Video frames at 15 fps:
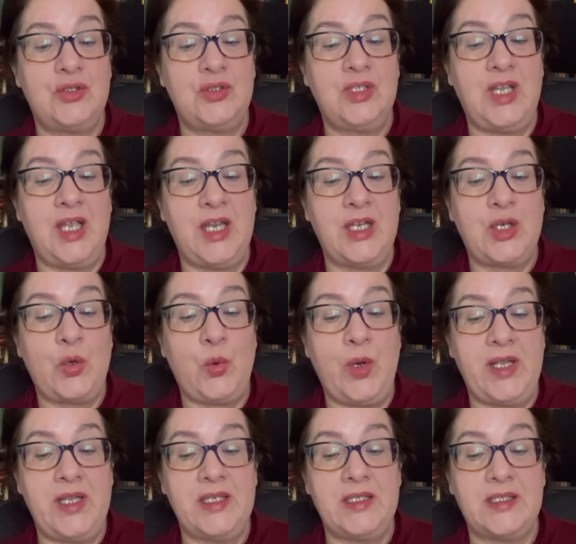get
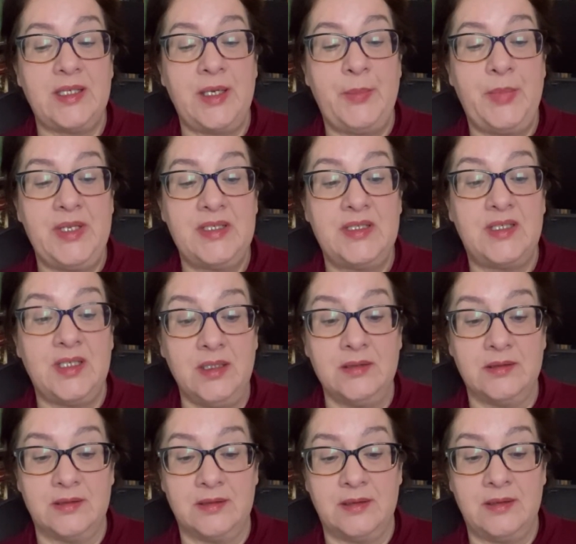quite a bit
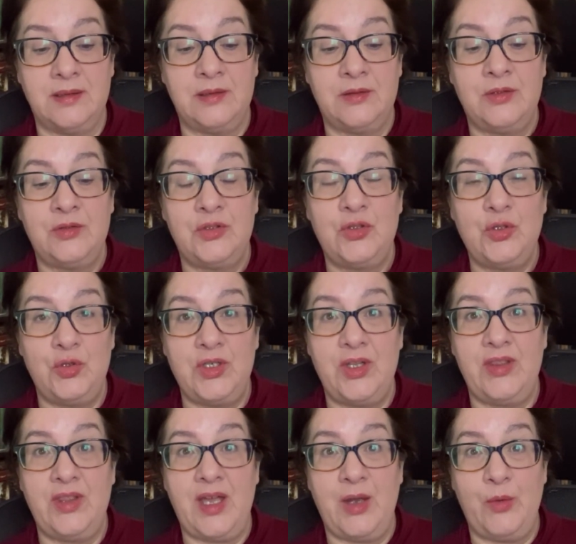done doing
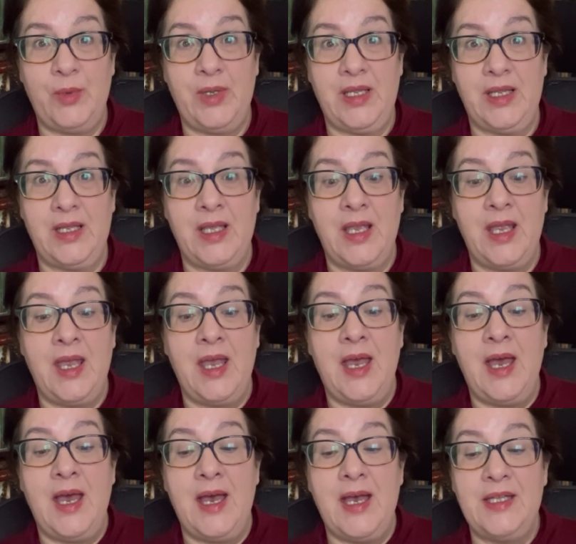it that way.
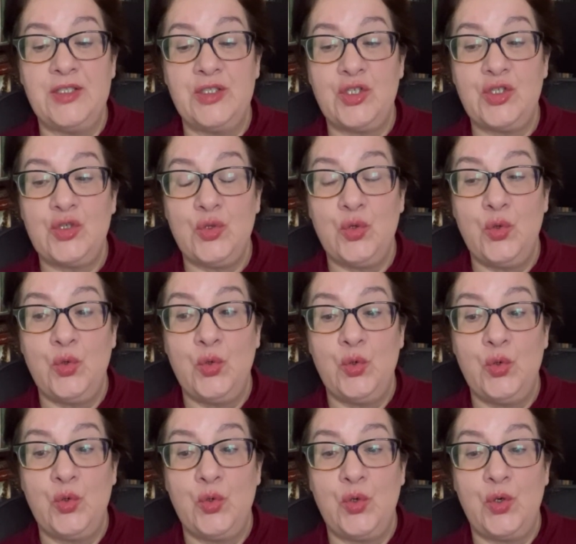And
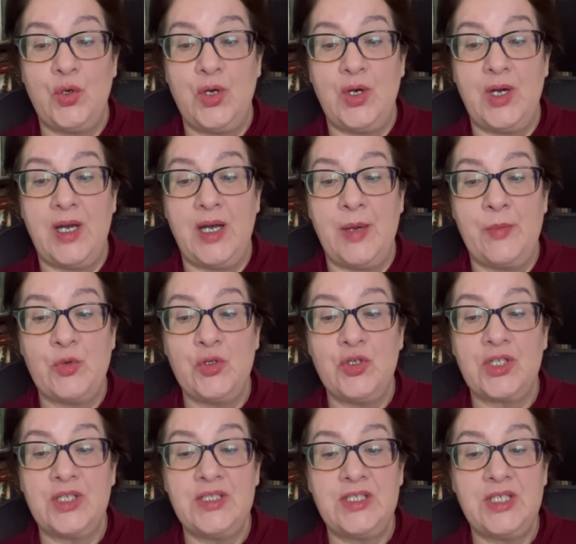so I'm going to
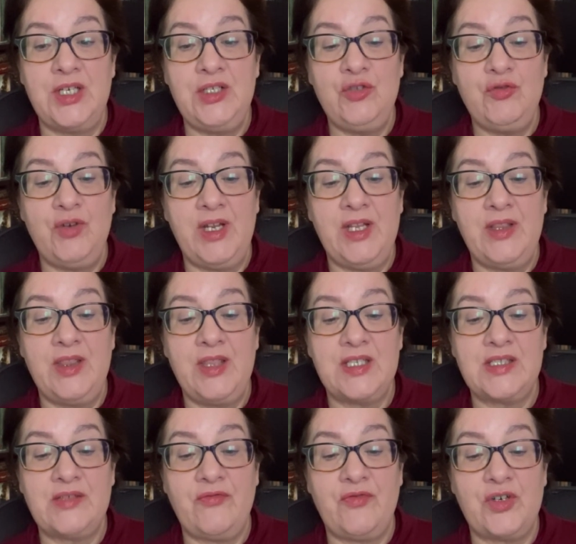continue writing
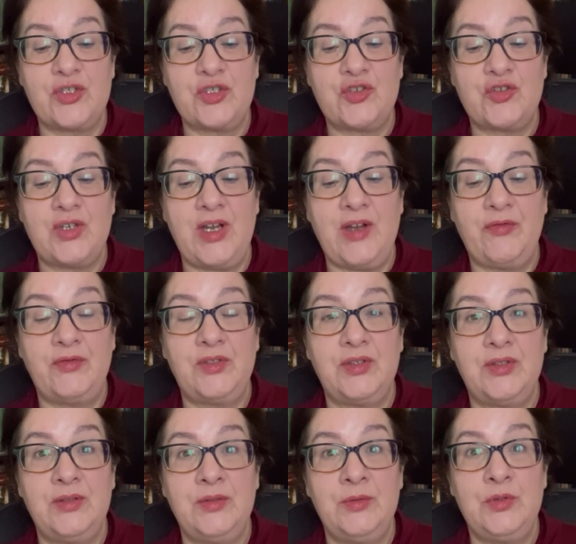this first draft
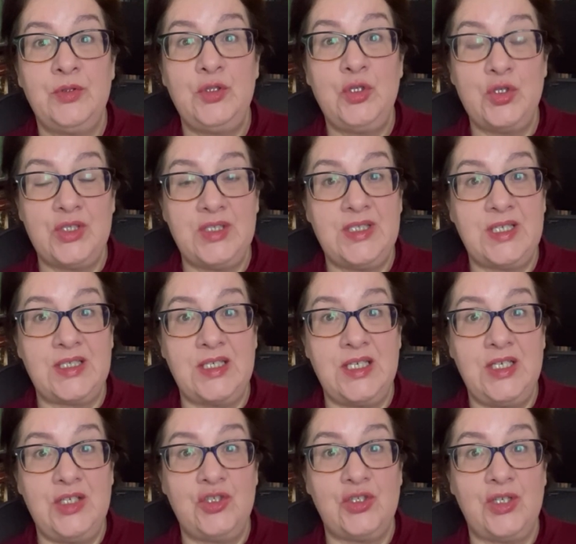using
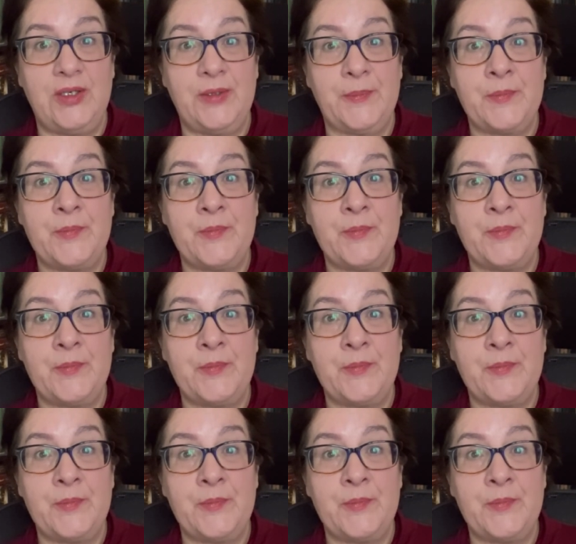dictation.